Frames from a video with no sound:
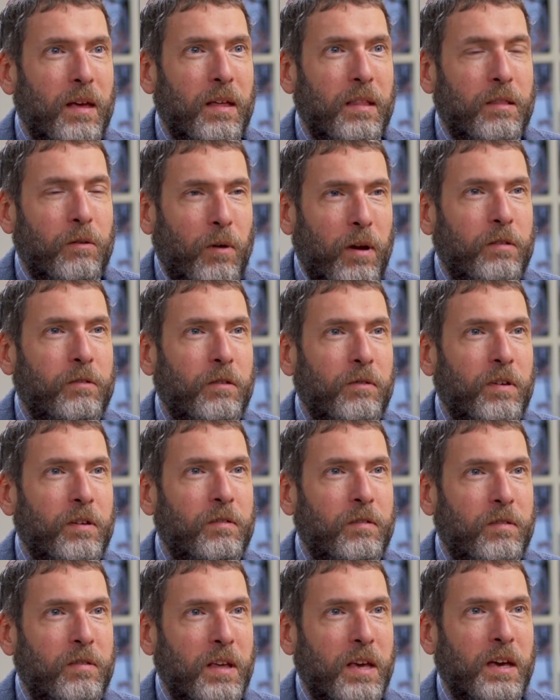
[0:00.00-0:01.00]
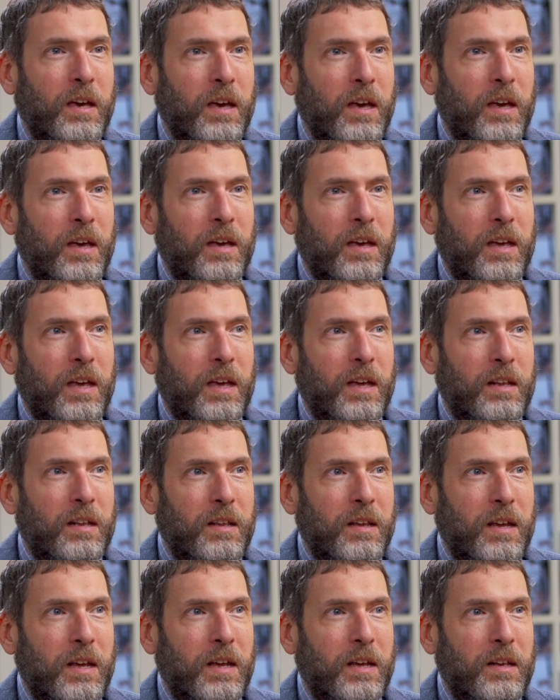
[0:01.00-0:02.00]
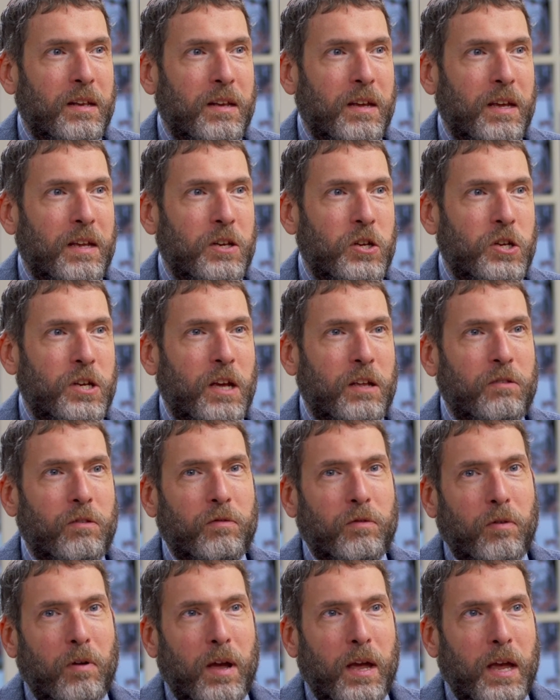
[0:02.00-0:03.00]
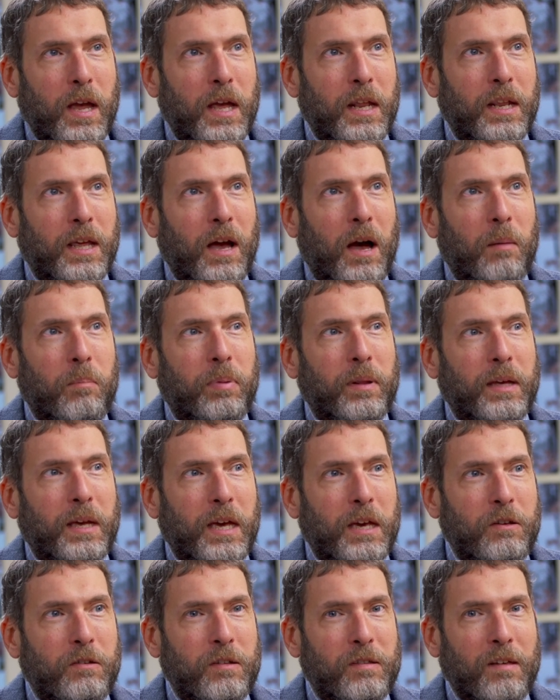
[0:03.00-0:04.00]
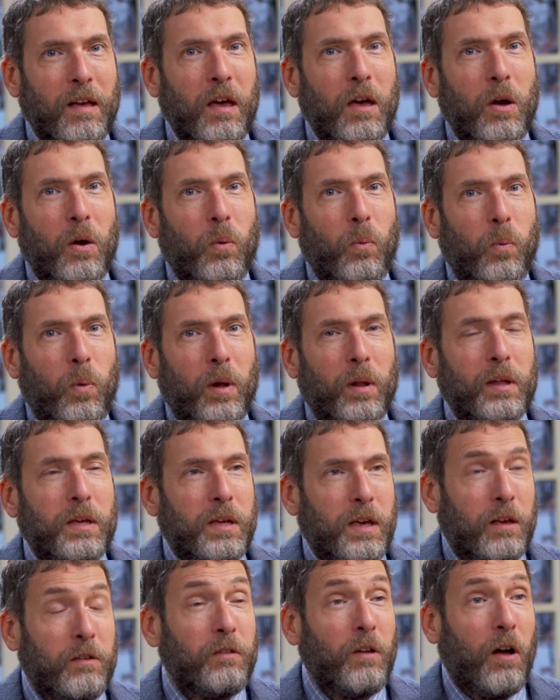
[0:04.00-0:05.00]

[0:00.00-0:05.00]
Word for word: The rest of us think in, in, in shades of gray, in complications. Well, yes,